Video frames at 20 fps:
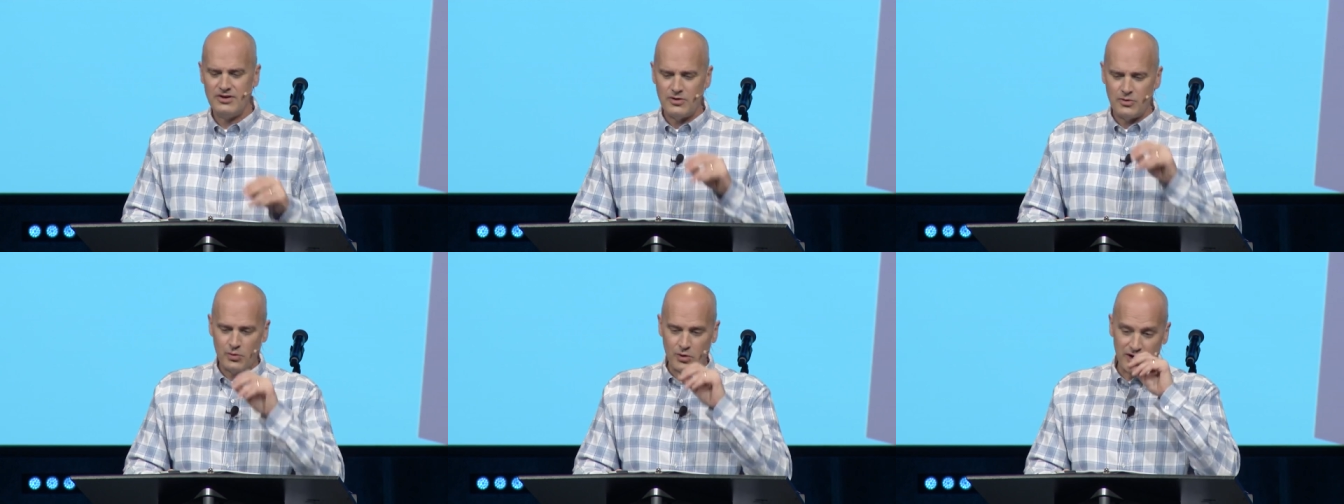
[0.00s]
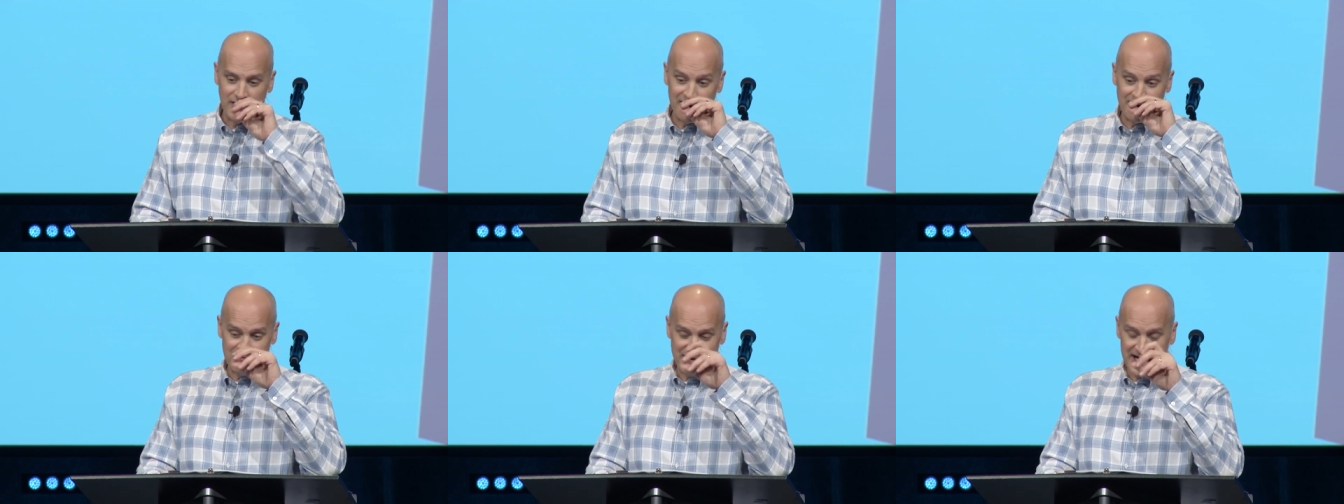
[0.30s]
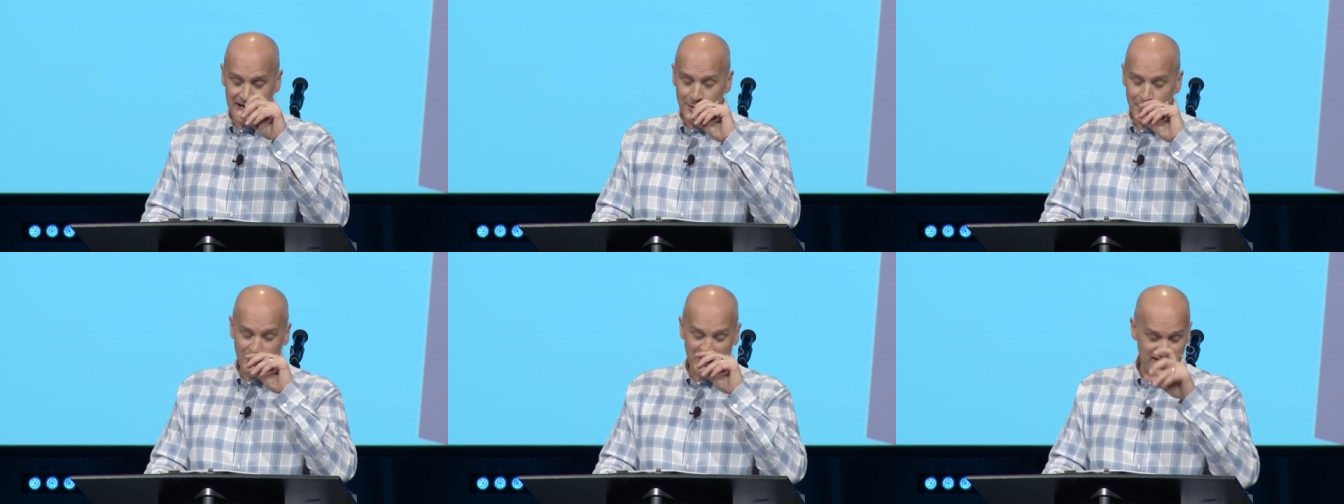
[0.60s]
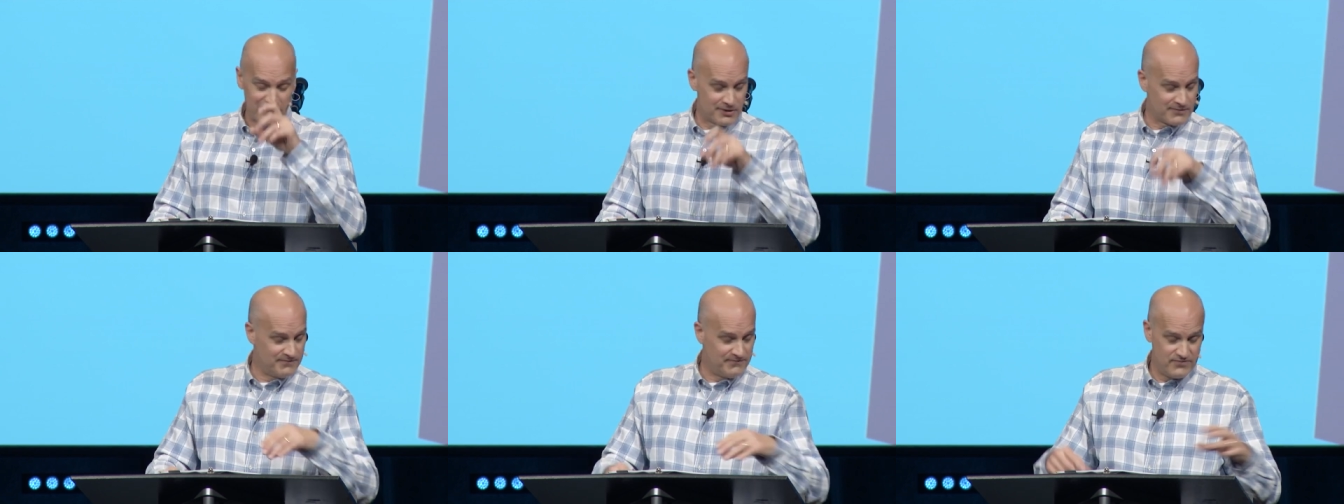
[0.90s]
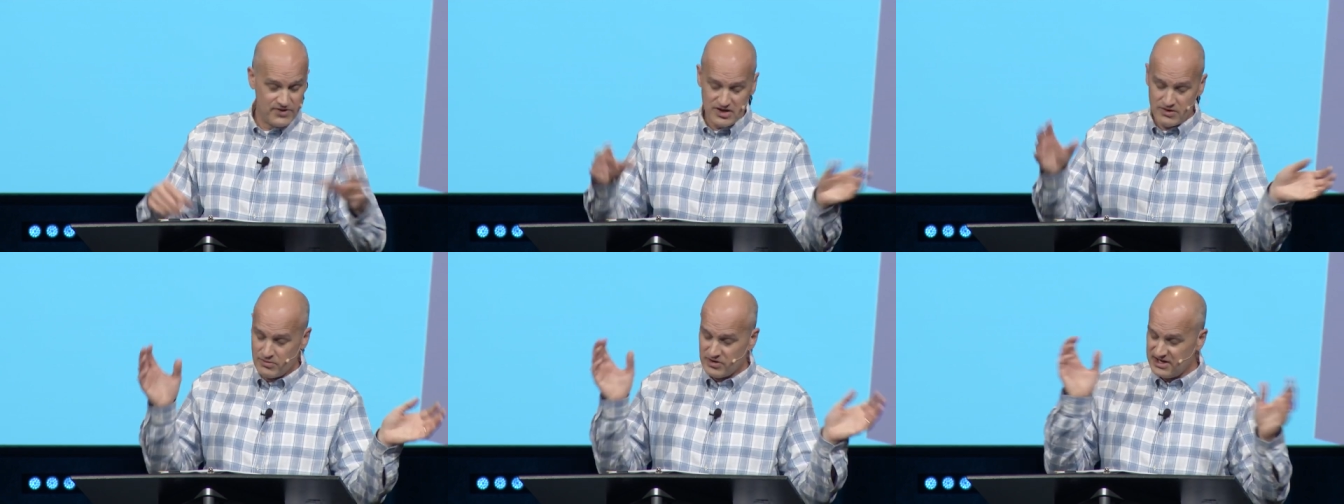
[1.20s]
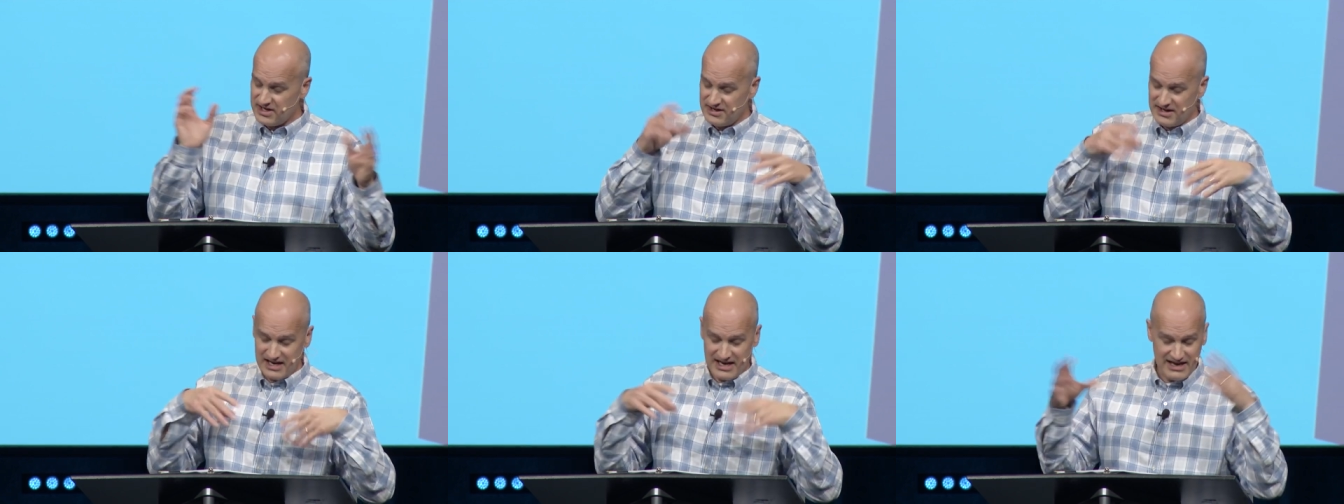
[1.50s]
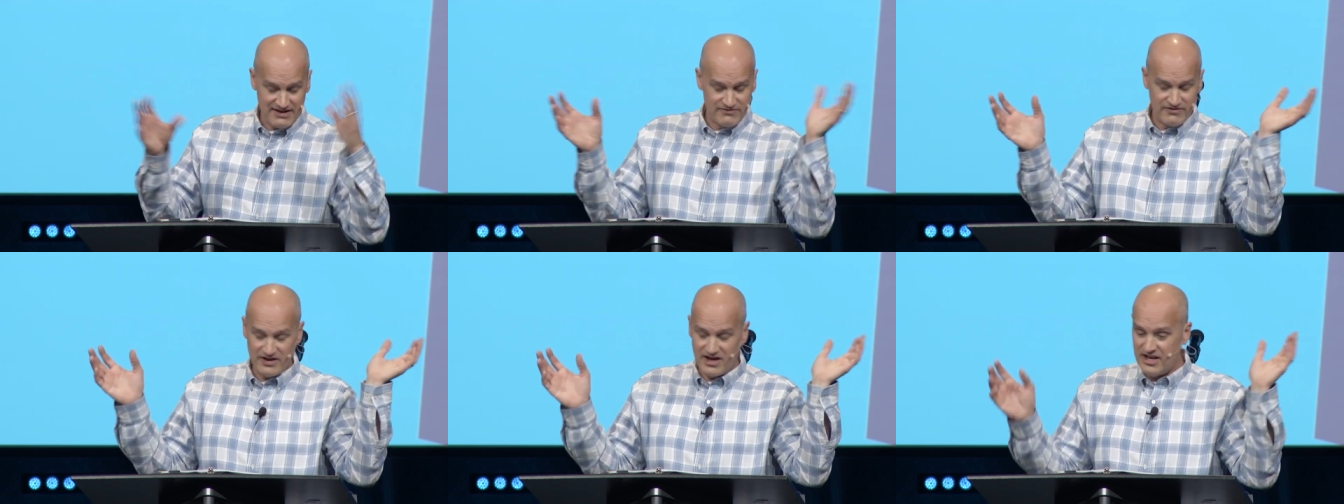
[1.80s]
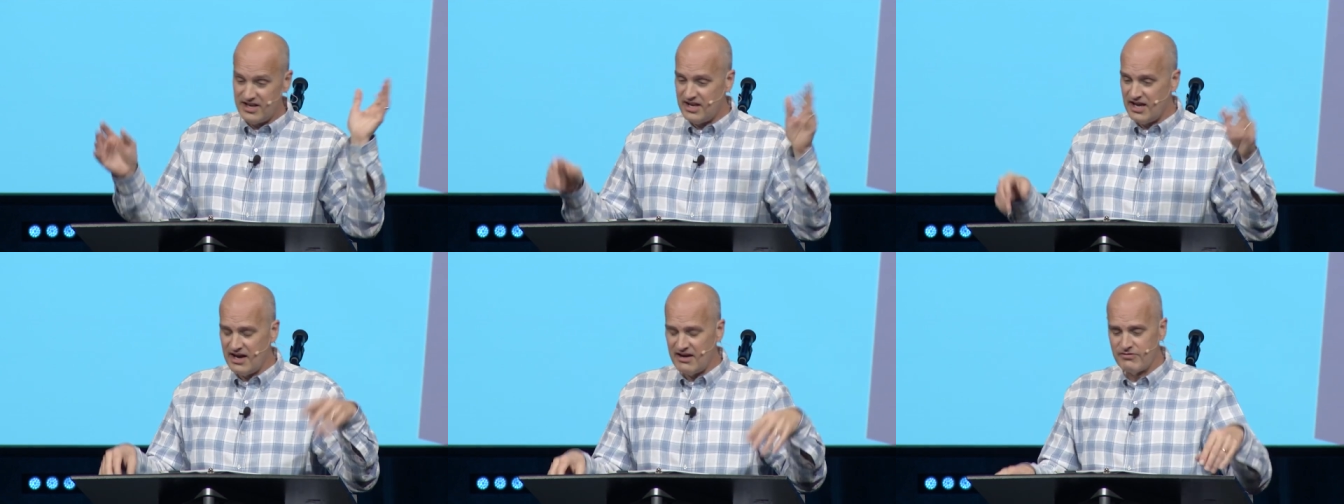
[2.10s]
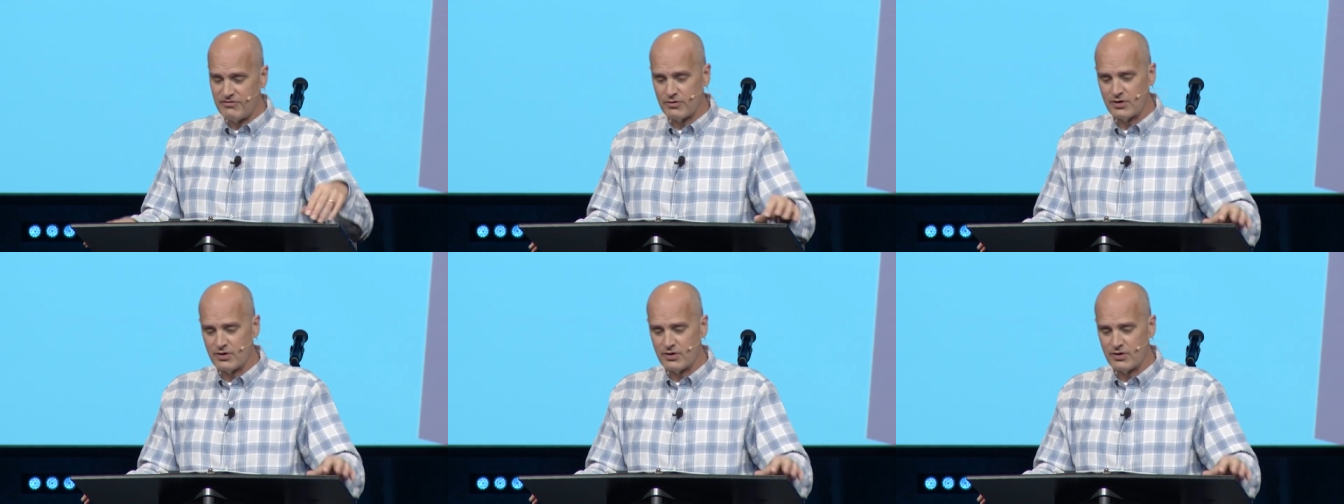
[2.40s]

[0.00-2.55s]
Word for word: worrying about whether we have enough,